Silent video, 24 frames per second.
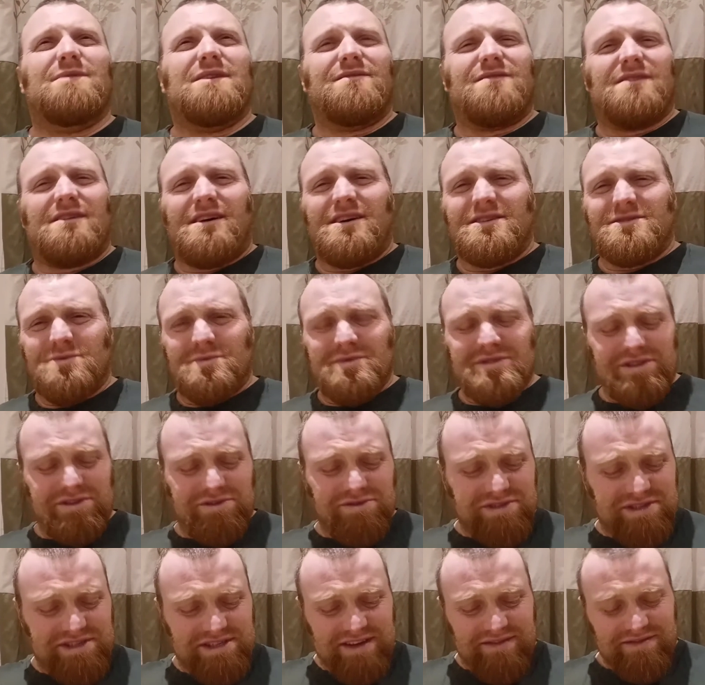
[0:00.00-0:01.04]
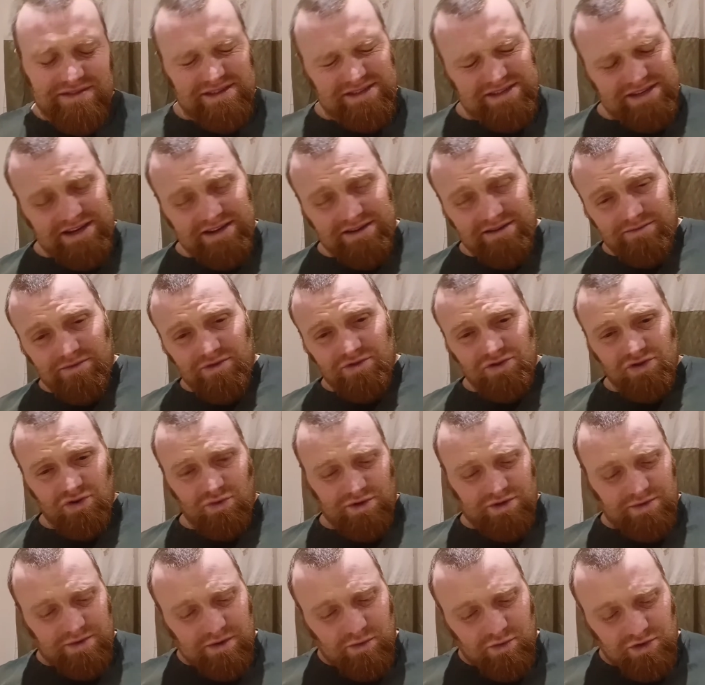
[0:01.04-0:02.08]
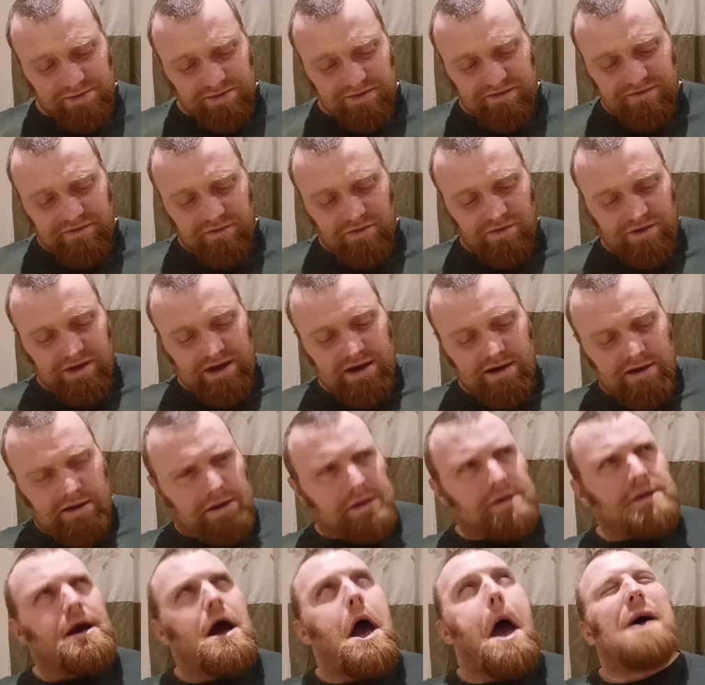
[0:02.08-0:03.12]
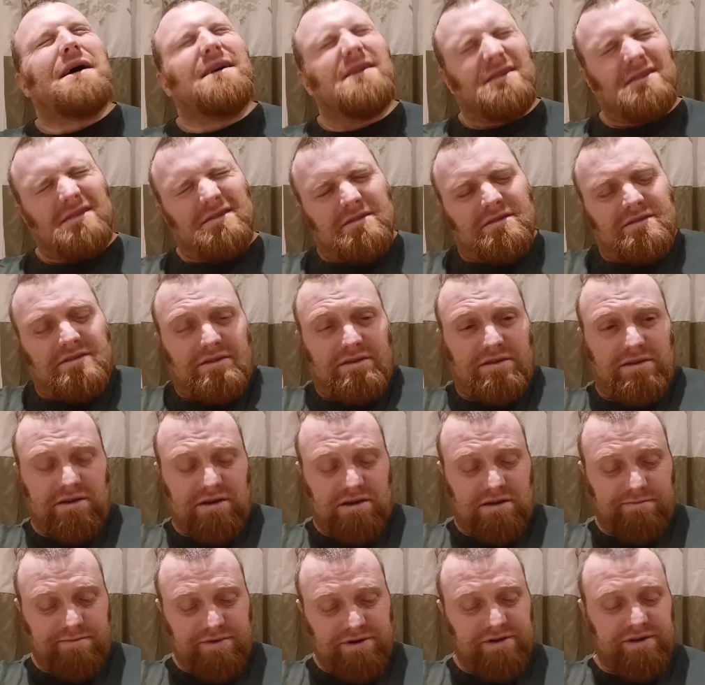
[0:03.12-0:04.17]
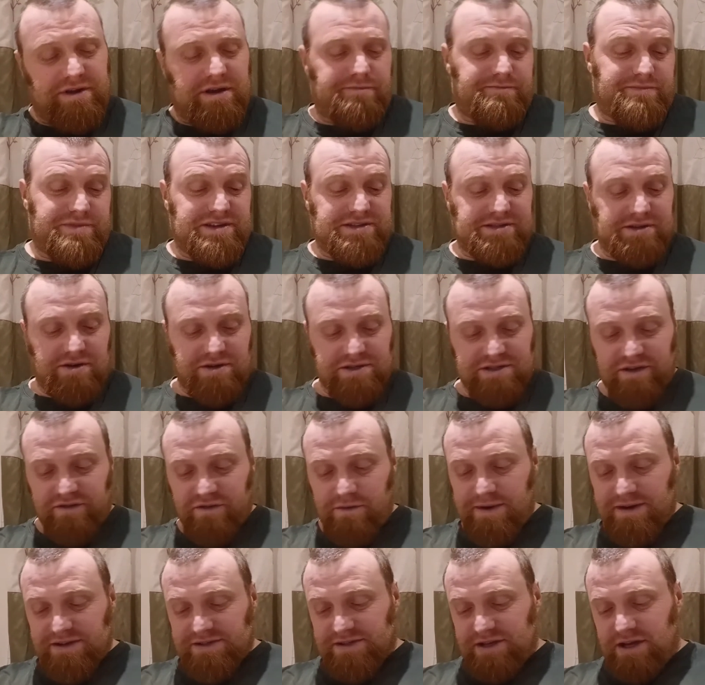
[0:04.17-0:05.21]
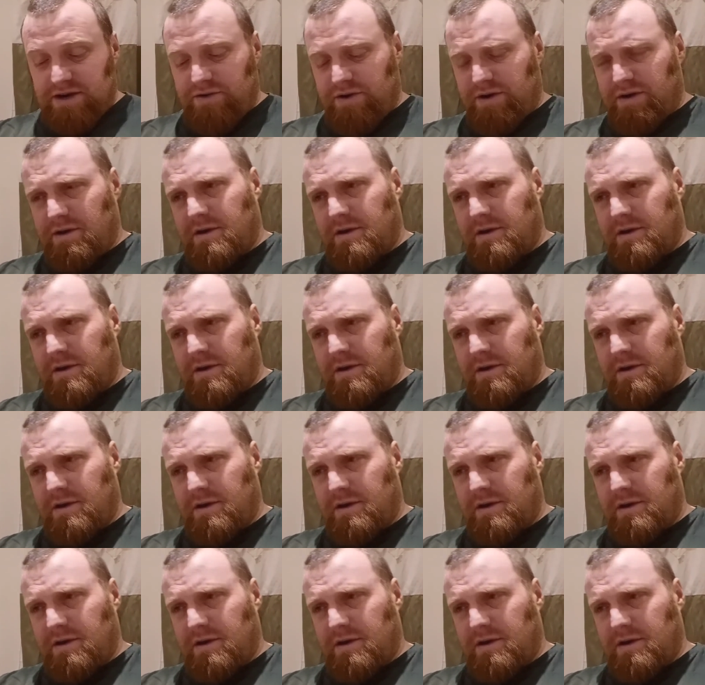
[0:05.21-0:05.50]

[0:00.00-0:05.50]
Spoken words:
the last one was issue 17. I'm not sure which one it was before that. But yep, there's a lot of stuff about scenery.